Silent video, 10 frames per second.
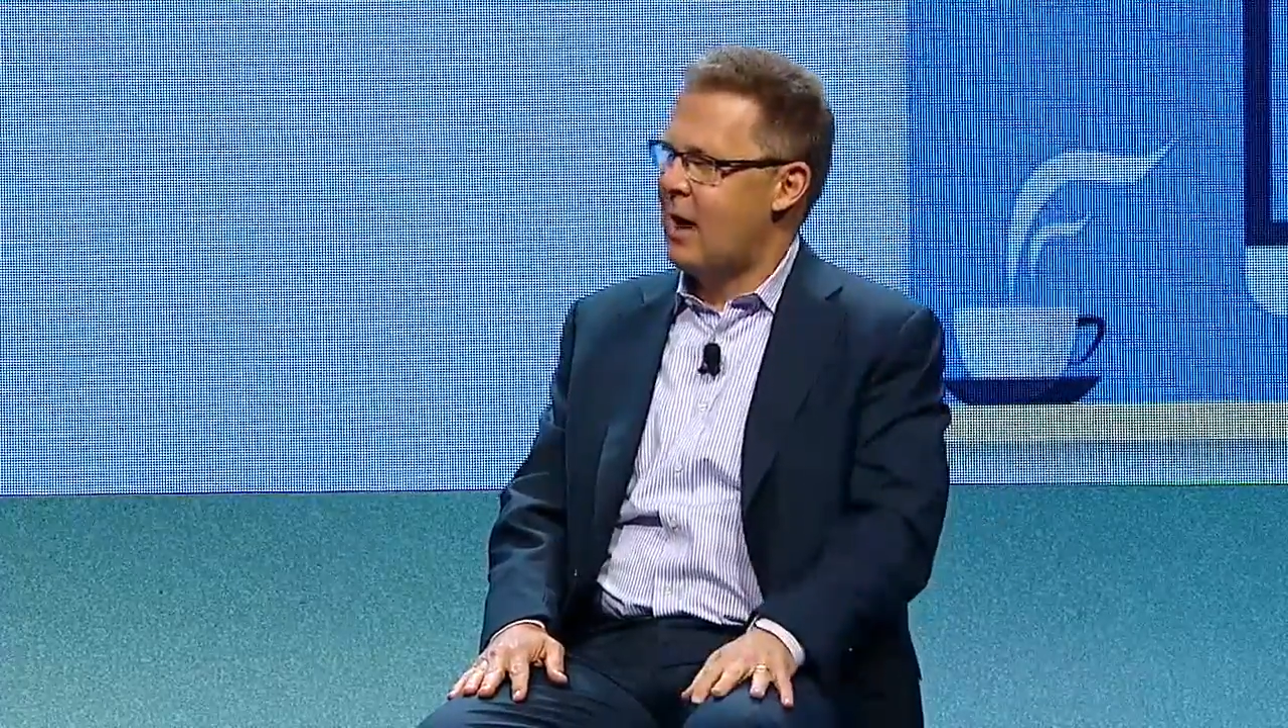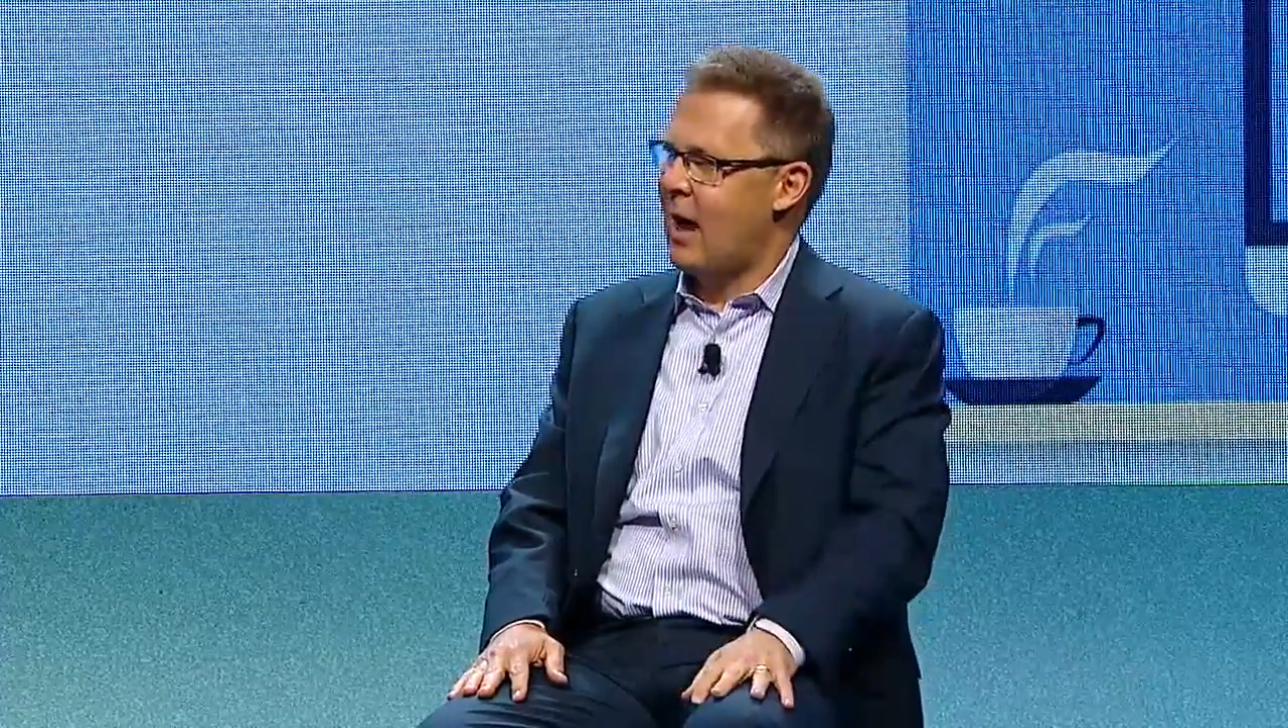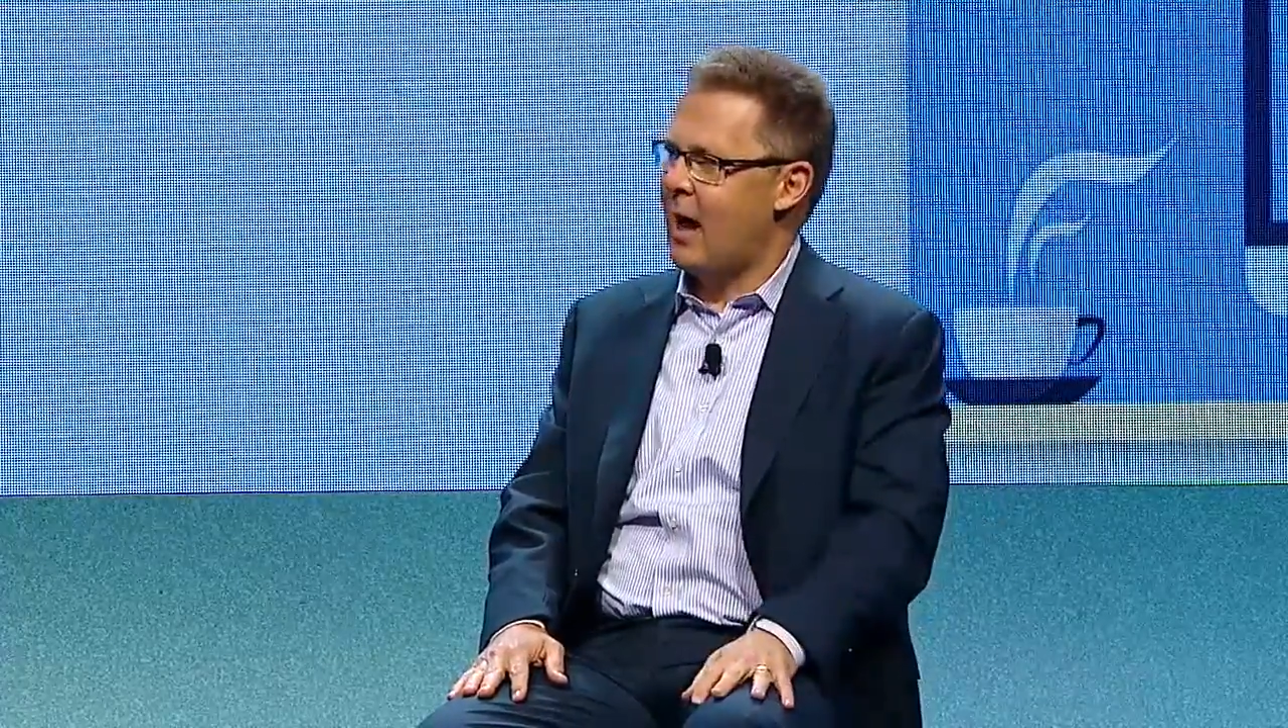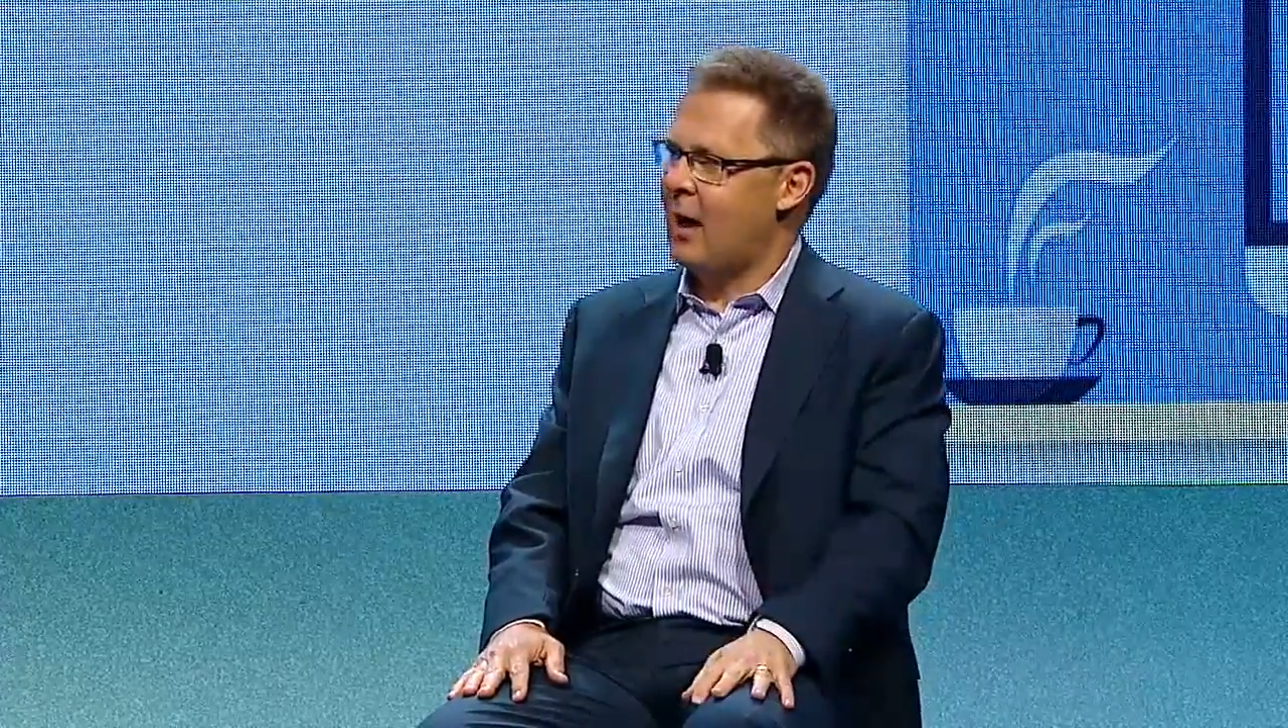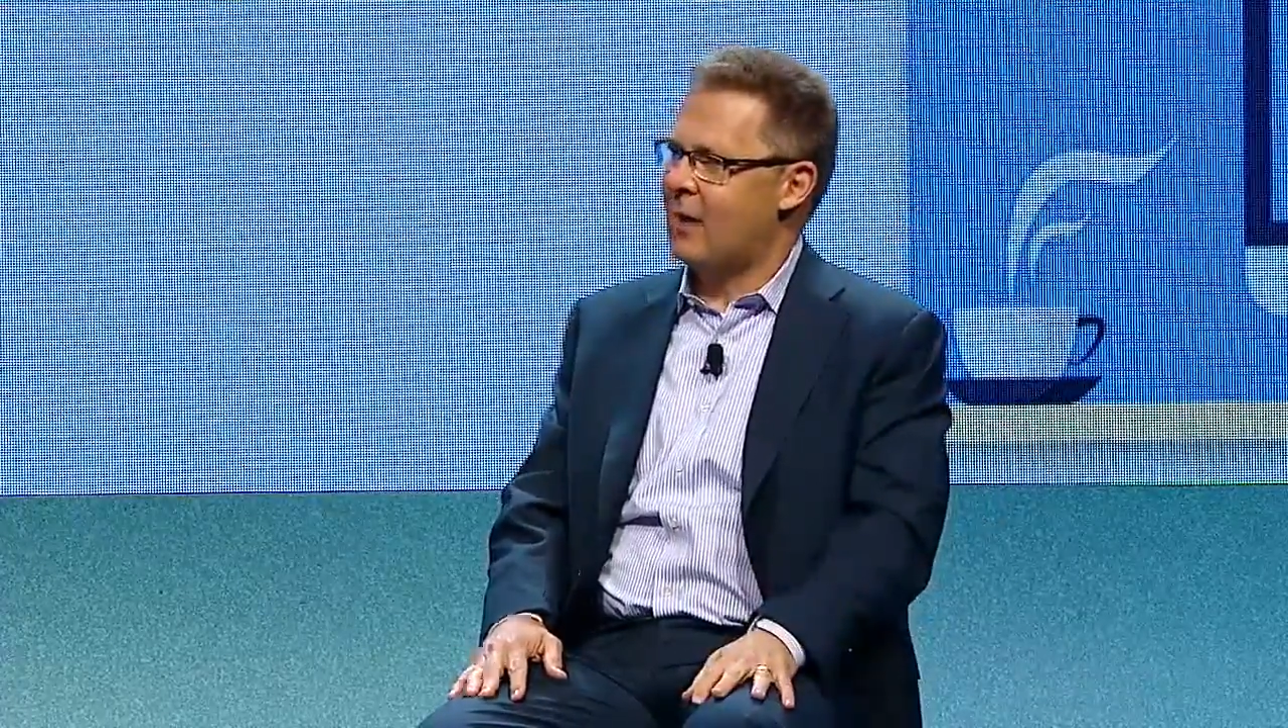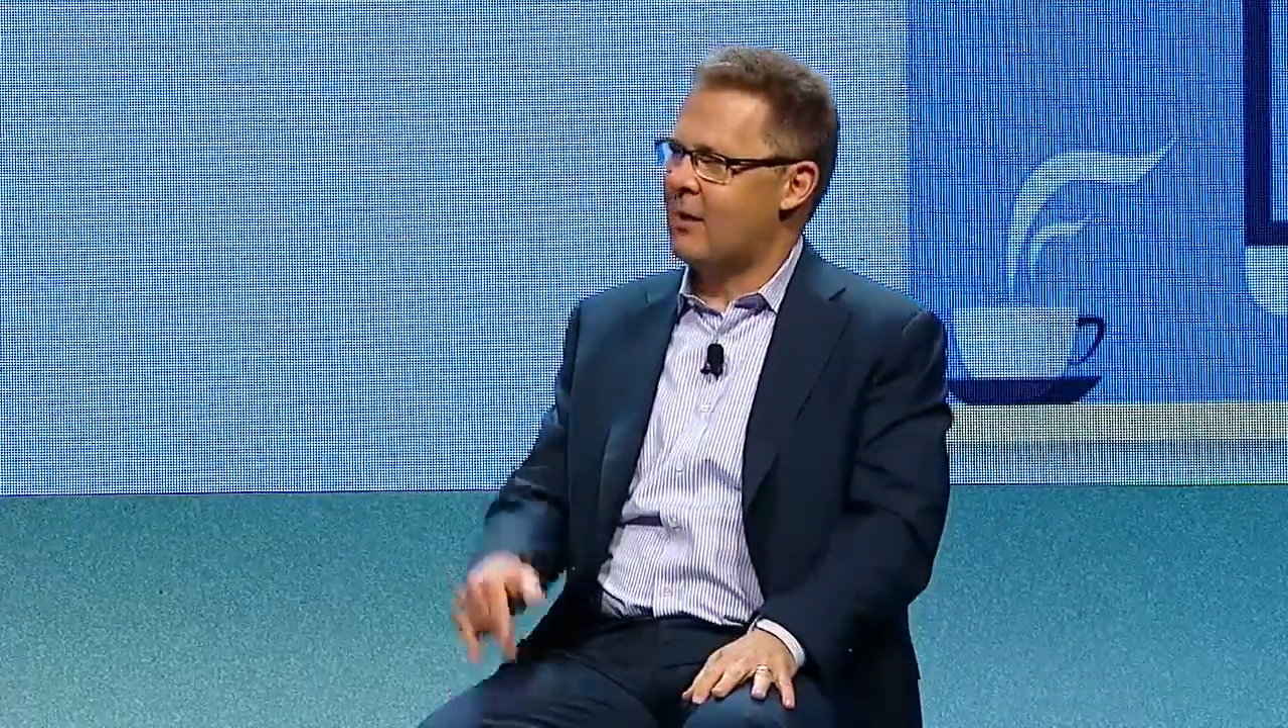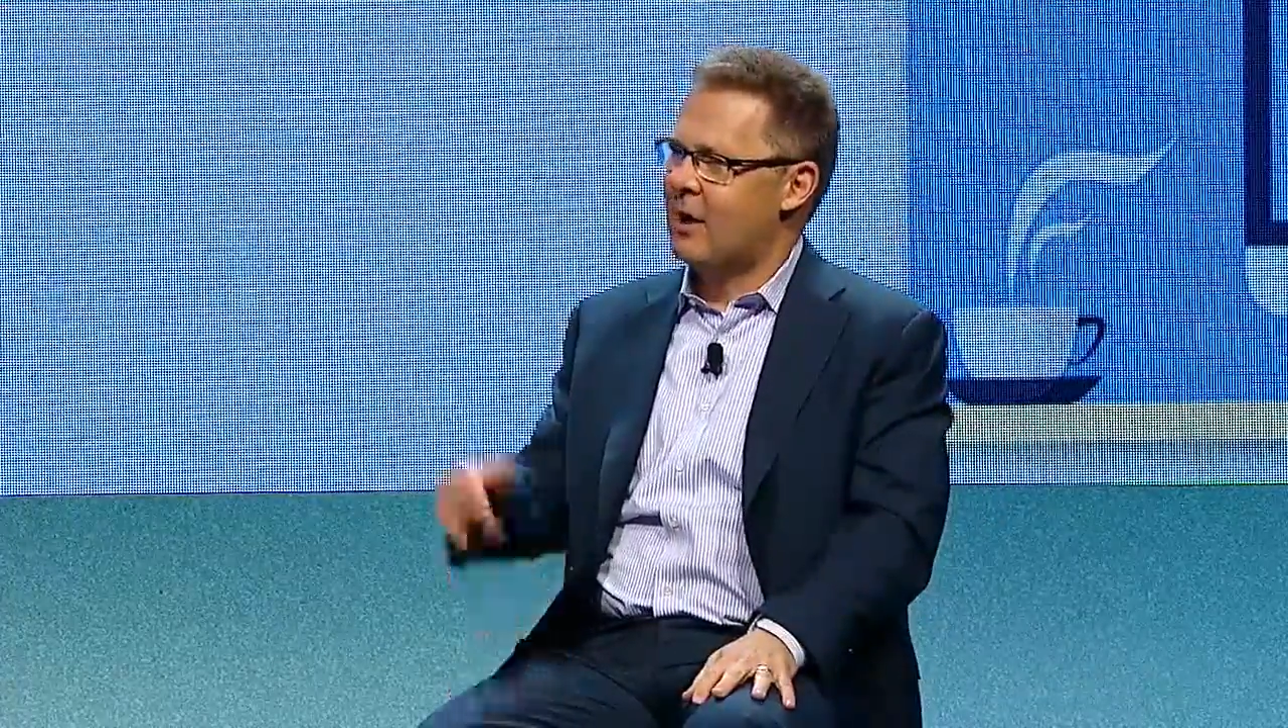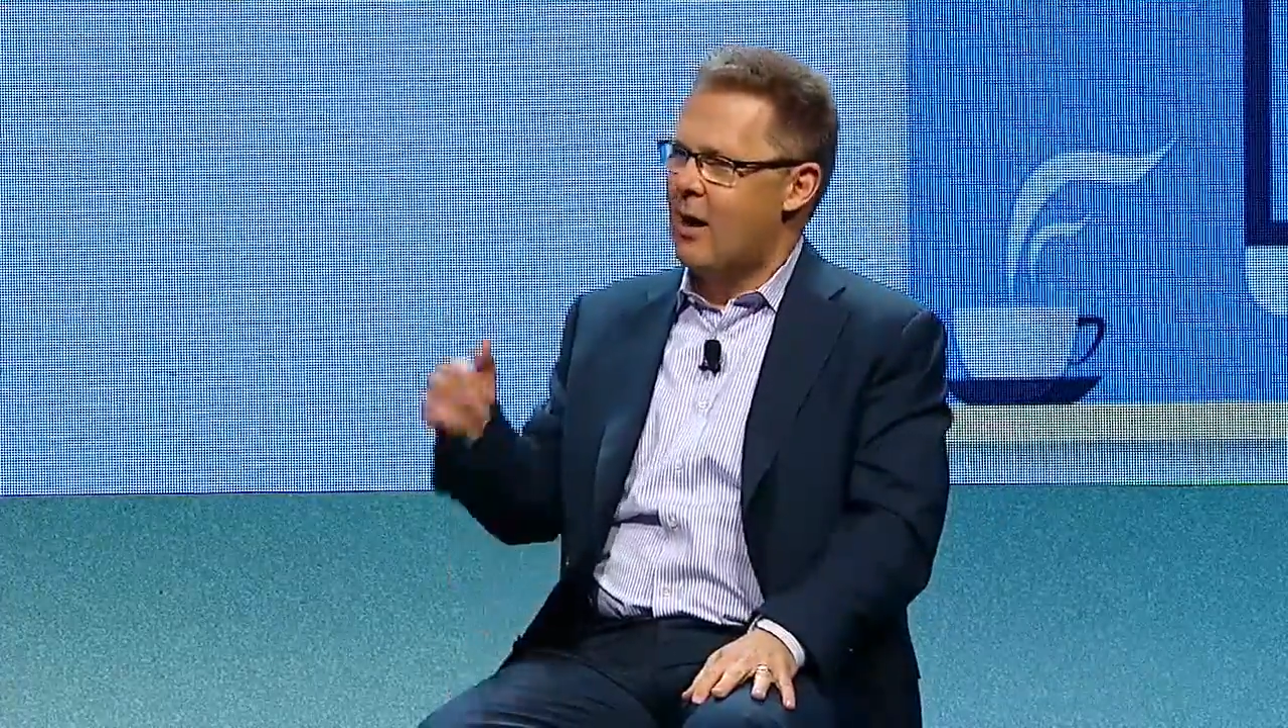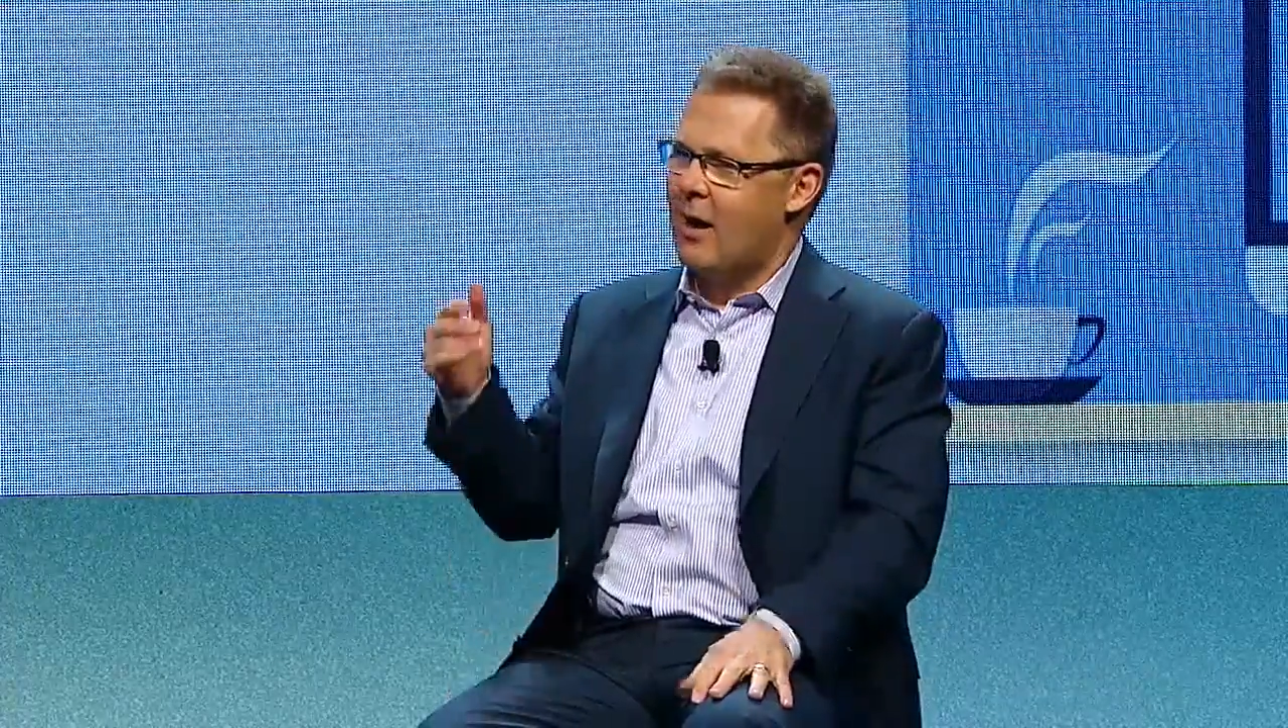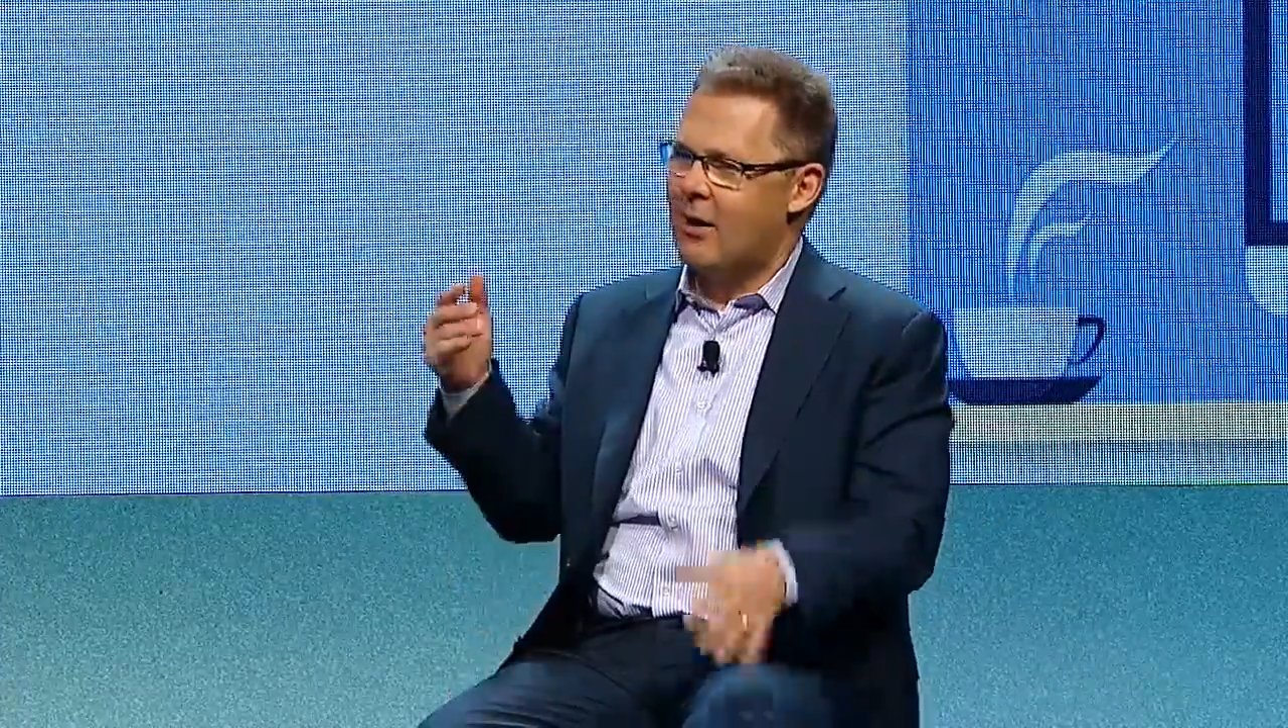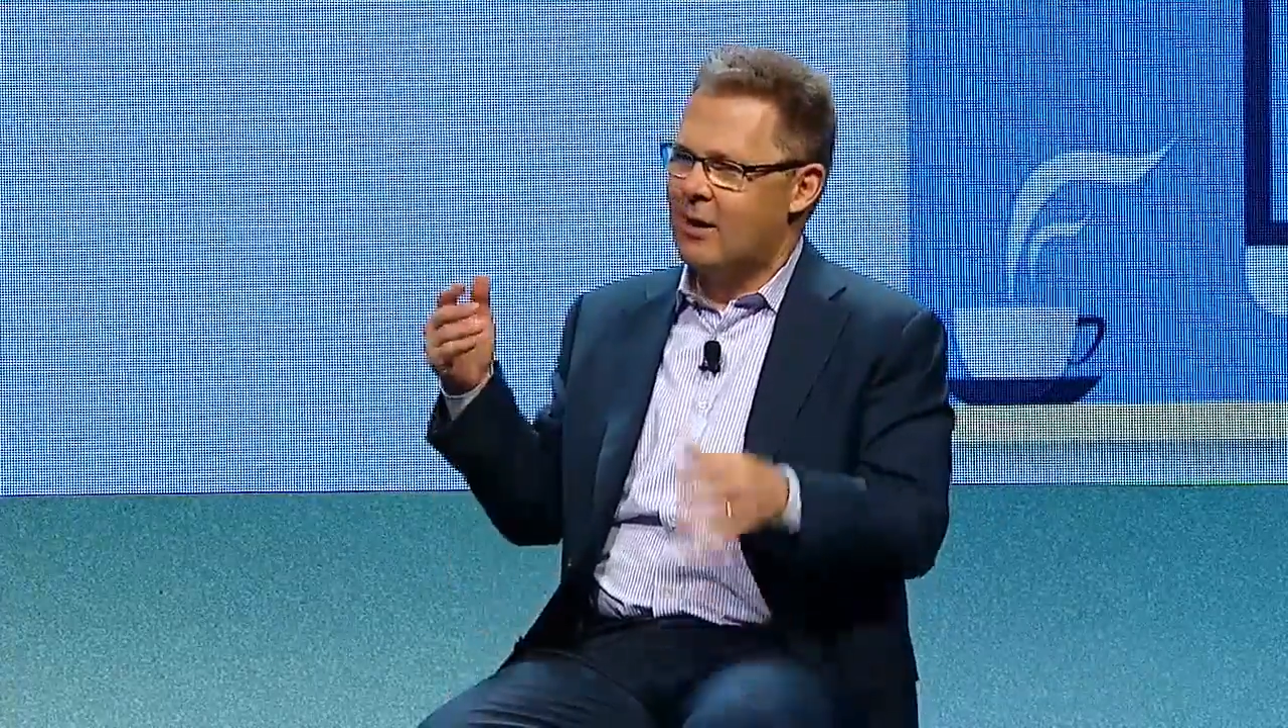and I